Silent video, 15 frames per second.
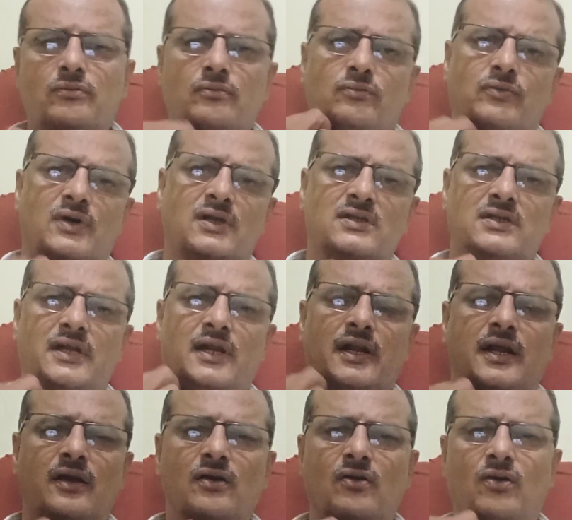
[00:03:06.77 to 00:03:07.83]

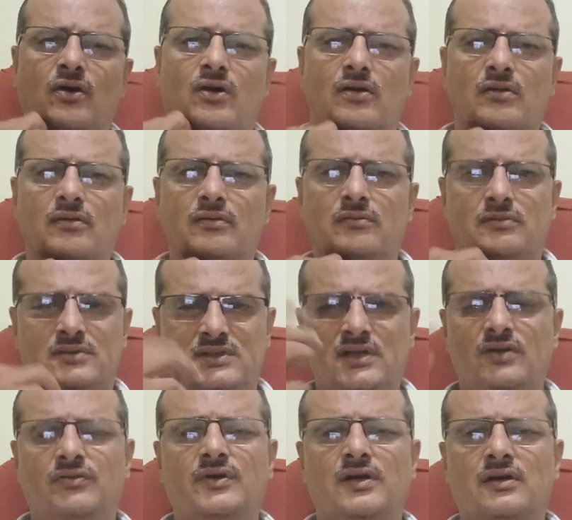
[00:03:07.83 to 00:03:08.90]
worsening or
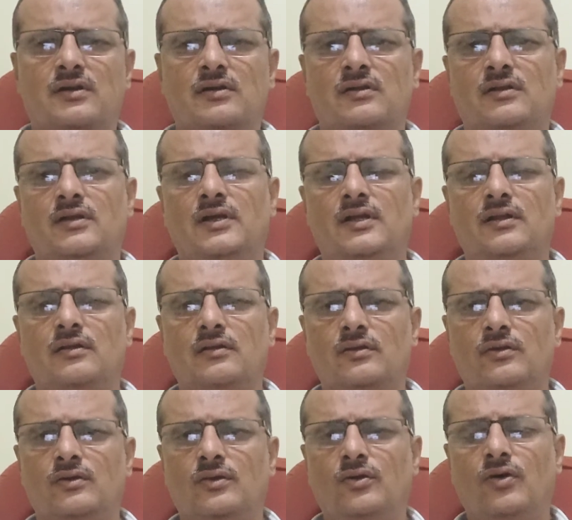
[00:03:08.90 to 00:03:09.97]
severe, then
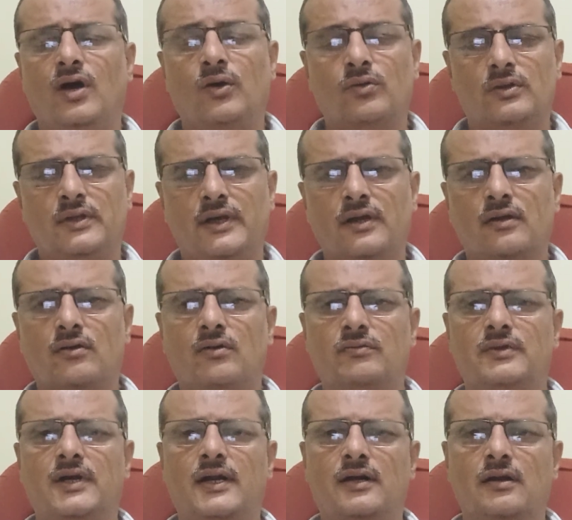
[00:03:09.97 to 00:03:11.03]
you have to think of
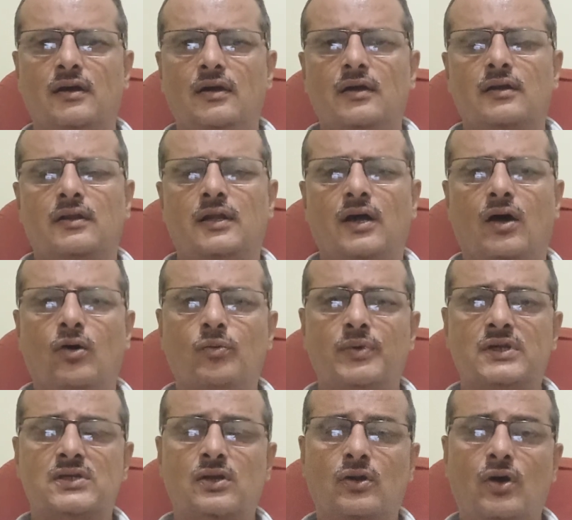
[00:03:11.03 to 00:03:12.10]
that how
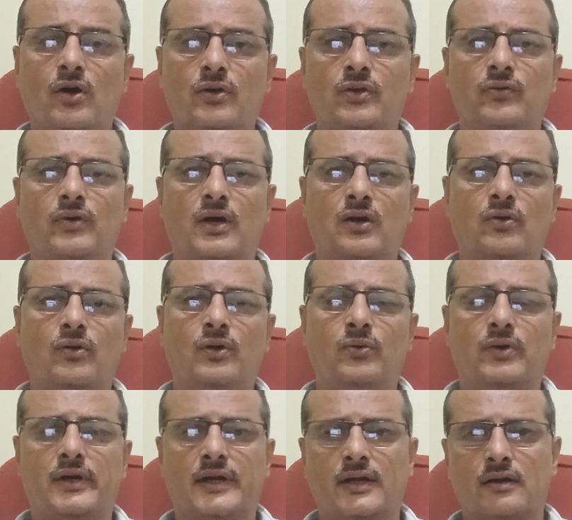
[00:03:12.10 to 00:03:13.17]
much long you are going to
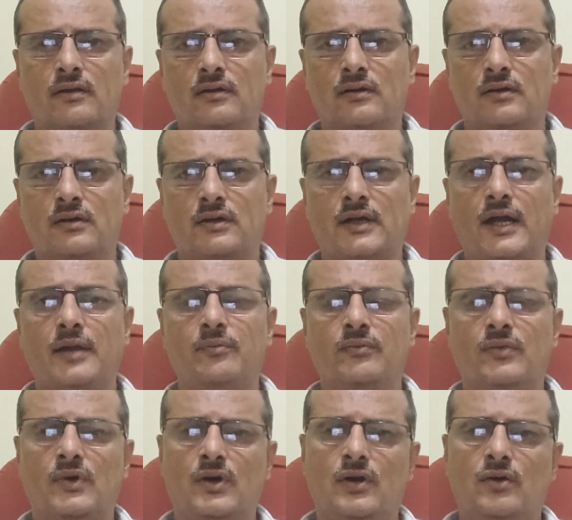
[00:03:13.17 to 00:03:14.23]
take
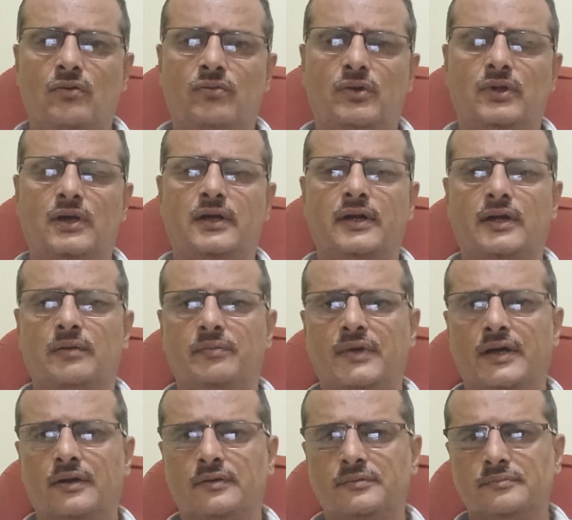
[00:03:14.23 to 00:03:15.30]
time for the treatment.